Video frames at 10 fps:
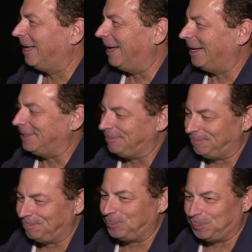um,
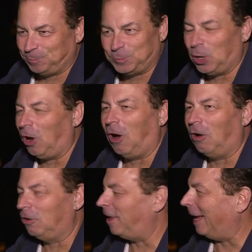
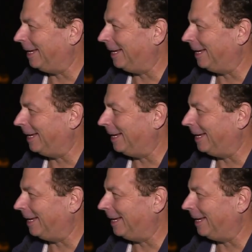all that